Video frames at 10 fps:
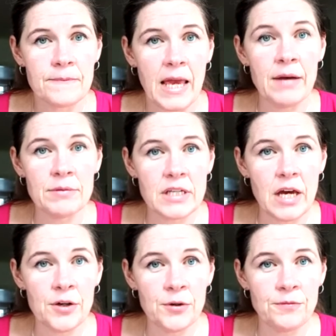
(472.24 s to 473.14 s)
It was
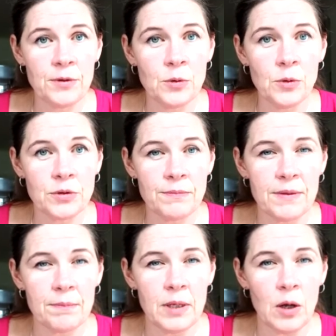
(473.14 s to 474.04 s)
Gove who called them the
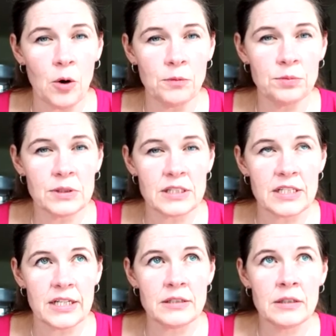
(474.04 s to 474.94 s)
blob, wasn't
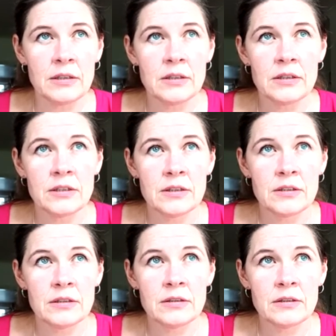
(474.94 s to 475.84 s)
it?
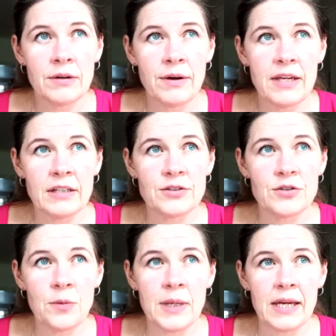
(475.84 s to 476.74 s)
I think
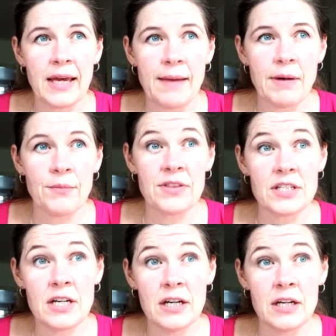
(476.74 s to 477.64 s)
Dominic came up with the
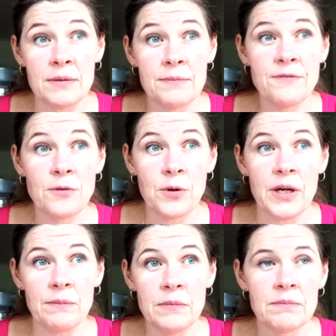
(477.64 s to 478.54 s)
term for
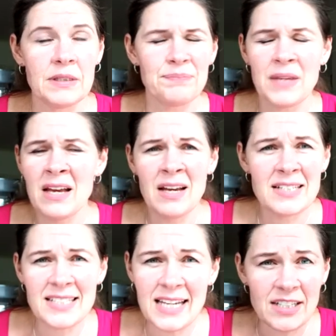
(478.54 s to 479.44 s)
him, but
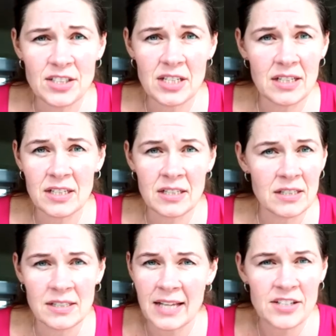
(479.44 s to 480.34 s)

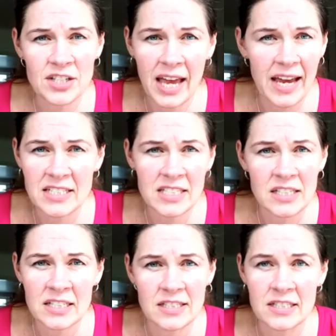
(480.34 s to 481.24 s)
teachers, educators,